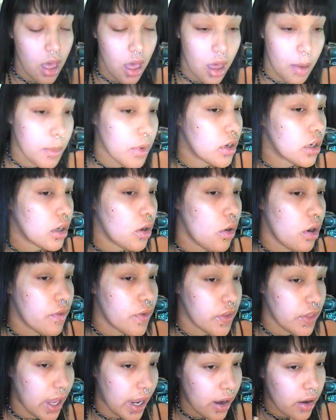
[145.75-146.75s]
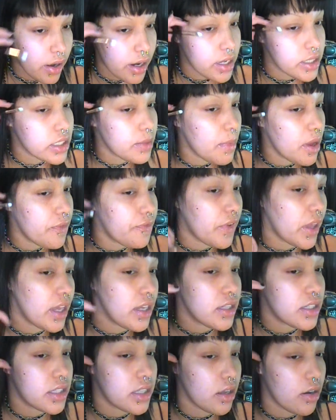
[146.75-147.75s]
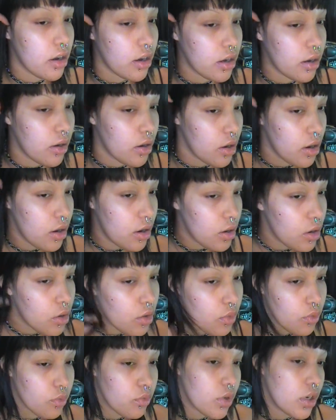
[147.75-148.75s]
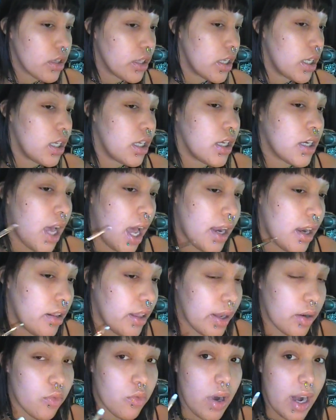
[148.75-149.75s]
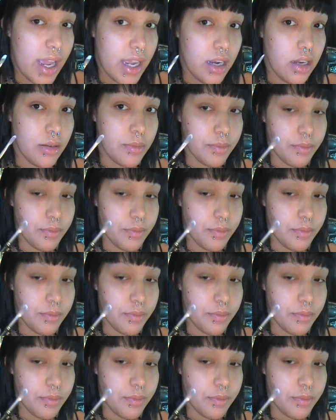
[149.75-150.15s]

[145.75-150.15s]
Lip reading: I'm going to go over the areas of my face that are really kind of like red,